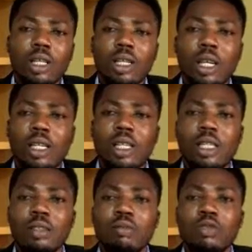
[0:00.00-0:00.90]
Then
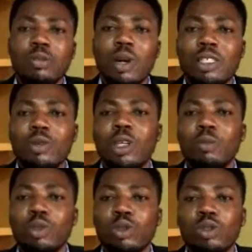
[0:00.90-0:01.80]
you might say, okay,
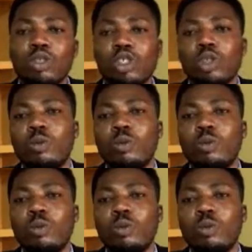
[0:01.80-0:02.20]
between such a